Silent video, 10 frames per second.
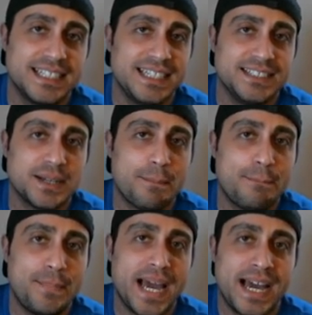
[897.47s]
he's a
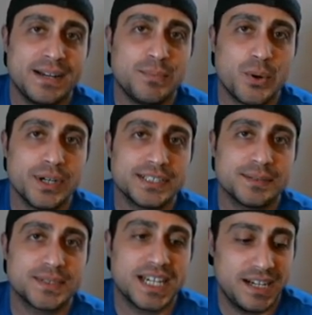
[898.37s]
bad boy
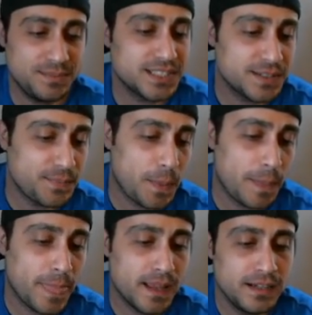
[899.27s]
sometimes.
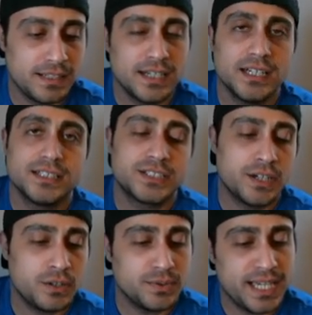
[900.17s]

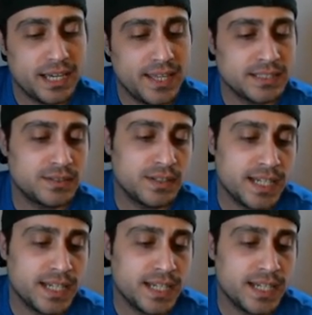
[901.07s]
So yeah, that's